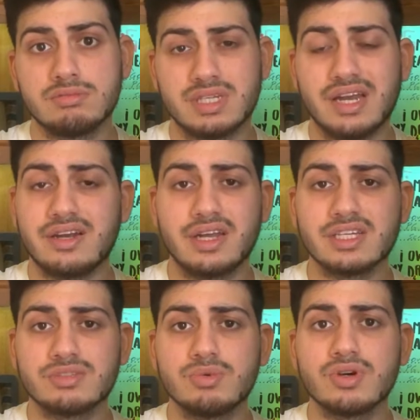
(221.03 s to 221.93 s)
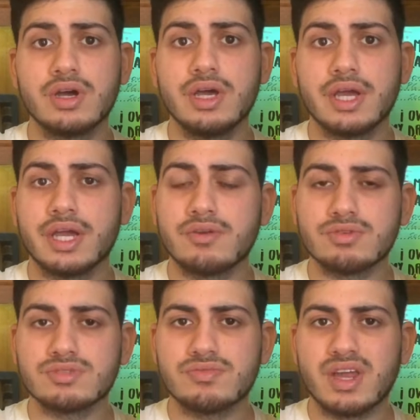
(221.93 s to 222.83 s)
standard textbook. It
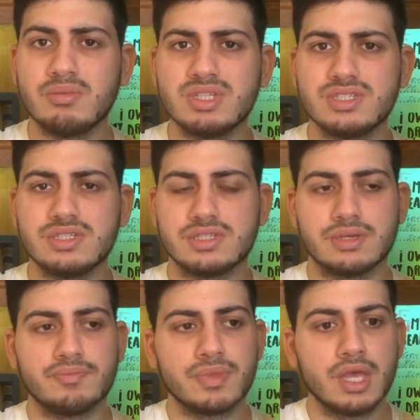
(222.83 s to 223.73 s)
was very much easy